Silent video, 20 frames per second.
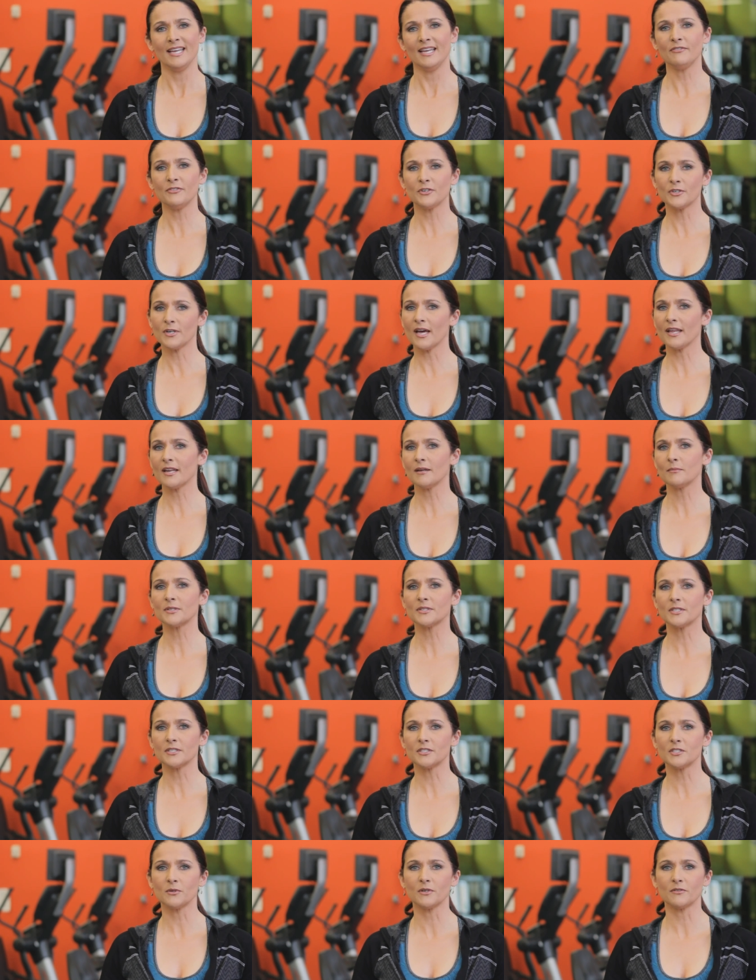If you're not able
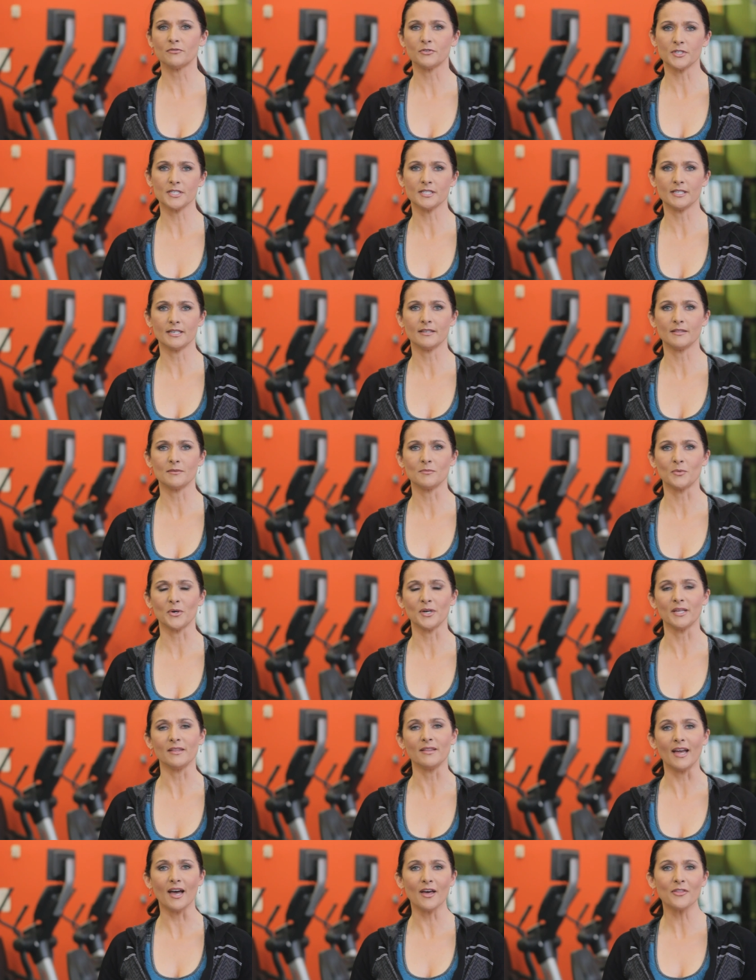to do it first thing in the
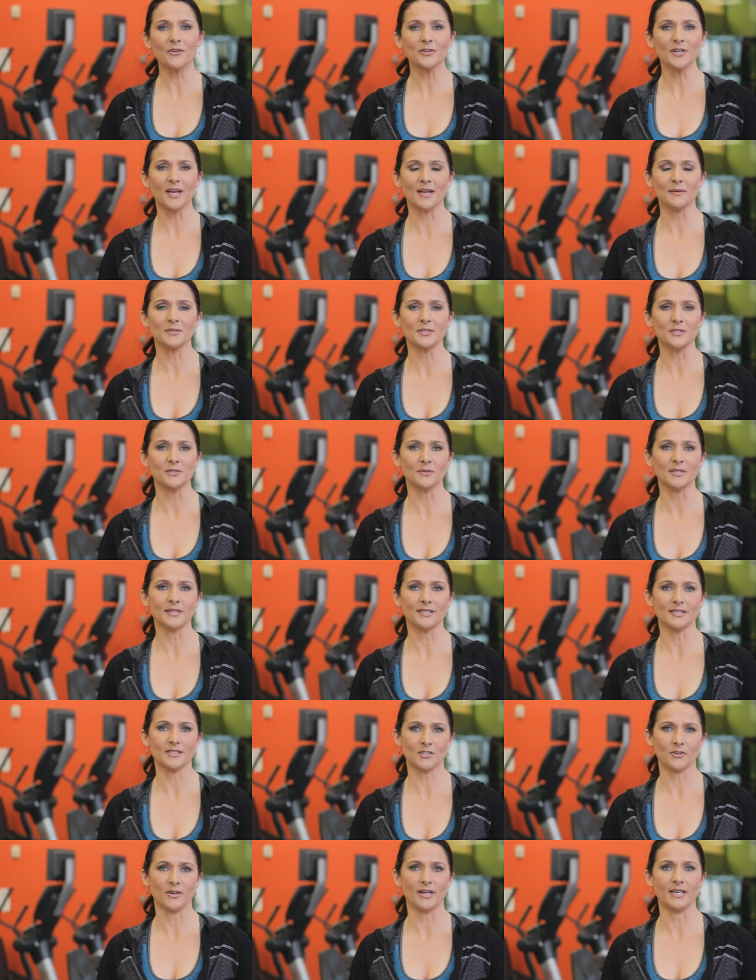morning, the other time to do it
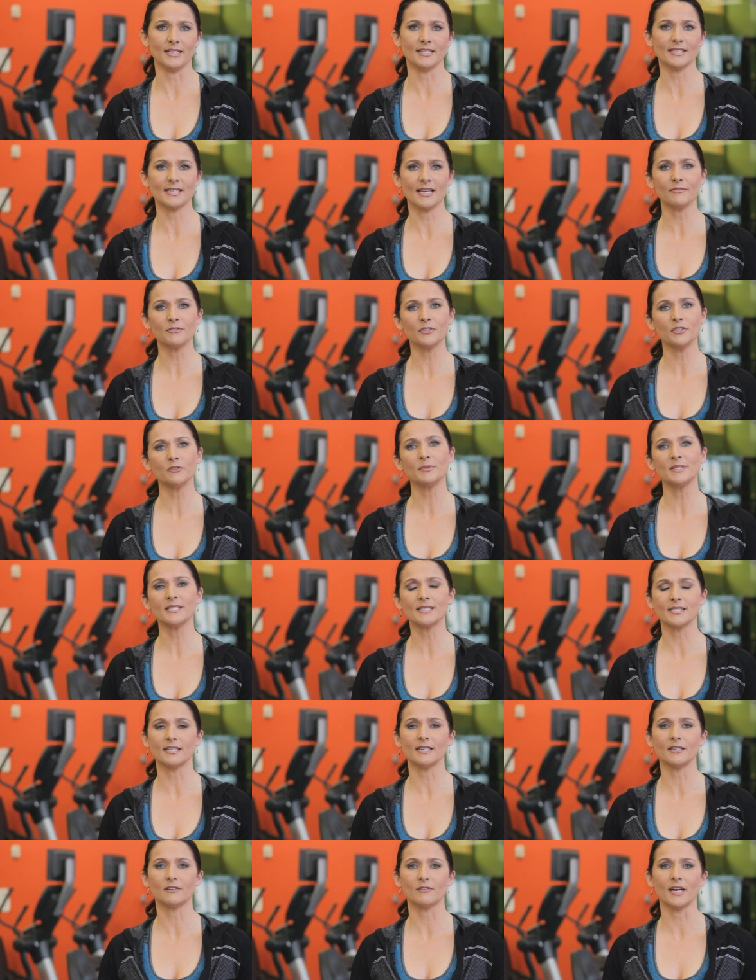that's great is after you've been
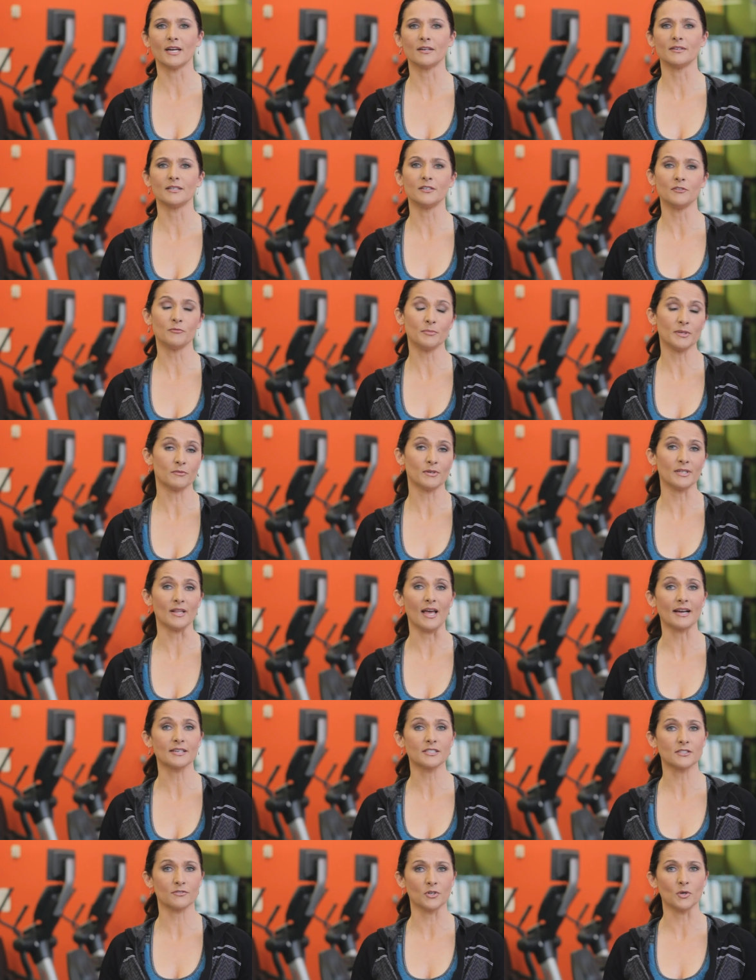sitting around and you've been
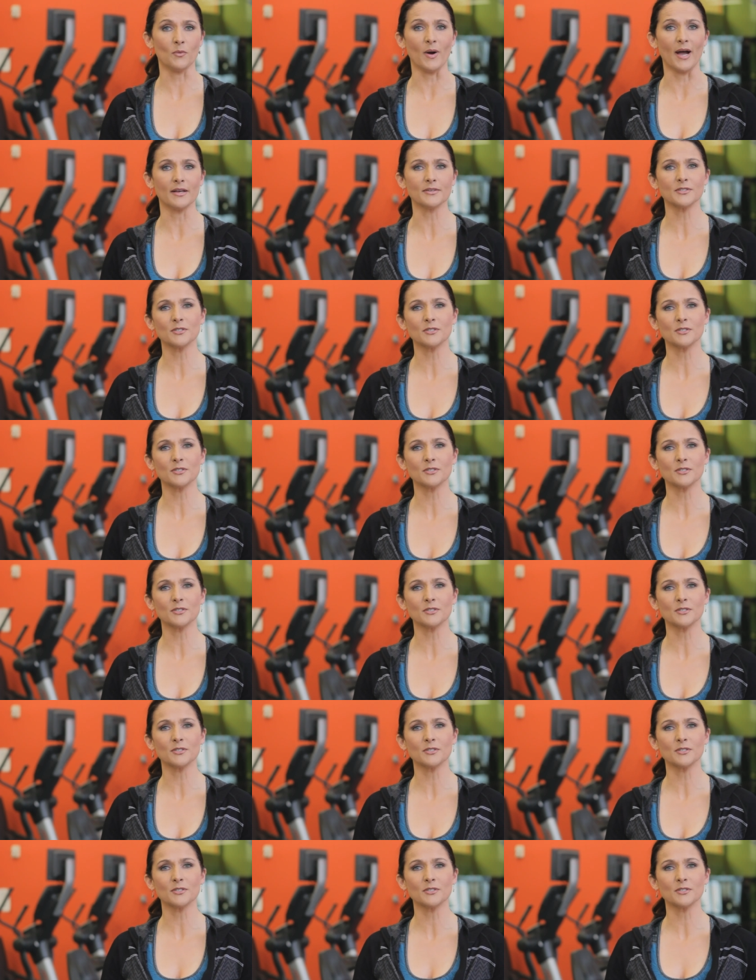relaxed for a while.